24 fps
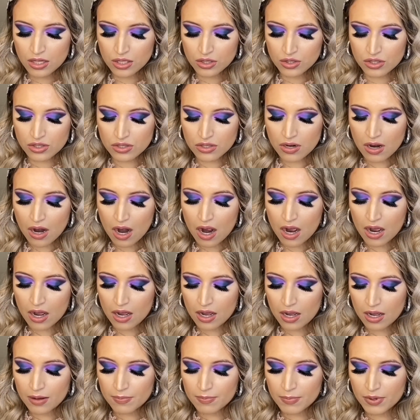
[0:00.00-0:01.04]

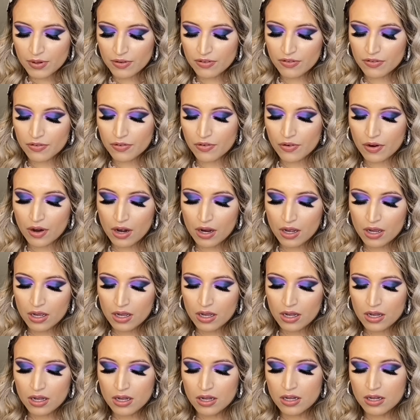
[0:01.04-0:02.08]
drop
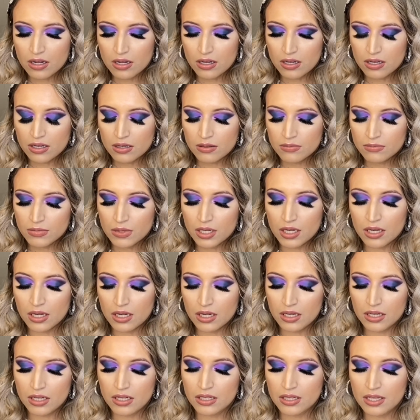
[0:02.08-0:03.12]
from
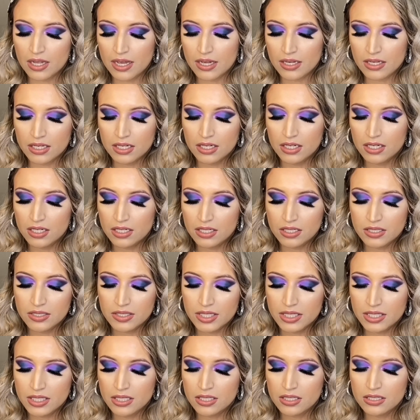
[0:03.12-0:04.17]
like
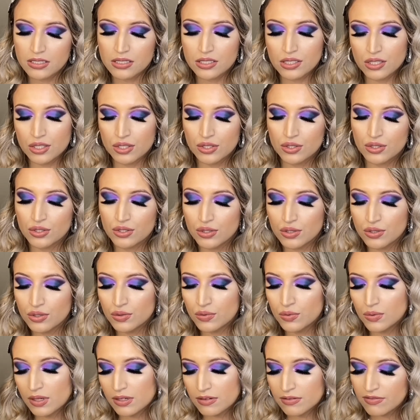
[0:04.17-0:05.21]
100 to
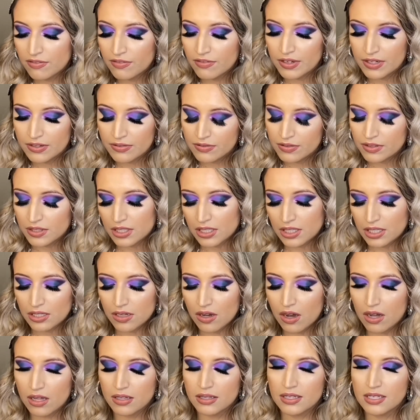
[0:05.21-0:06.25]
150
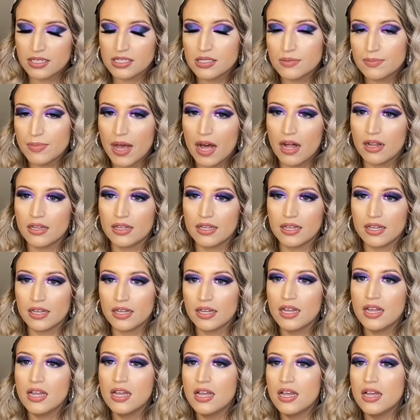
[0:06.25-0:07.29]
on this palette.
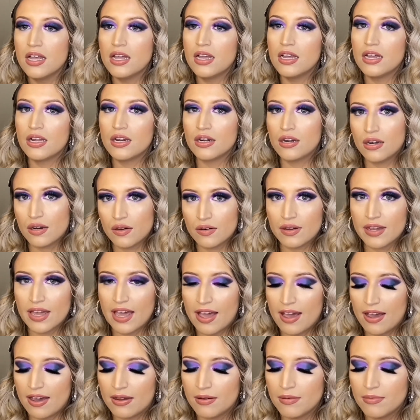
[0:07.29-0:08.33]
No
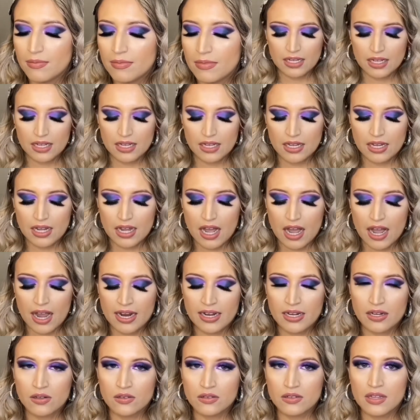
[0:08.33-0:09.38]
cap. I
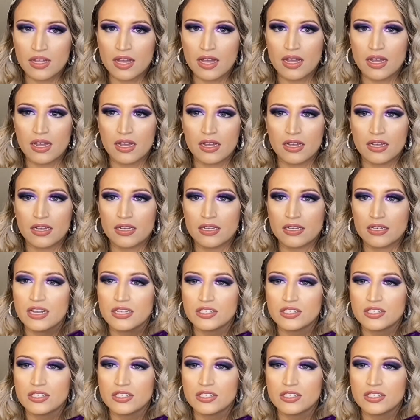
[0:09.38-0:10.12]
know that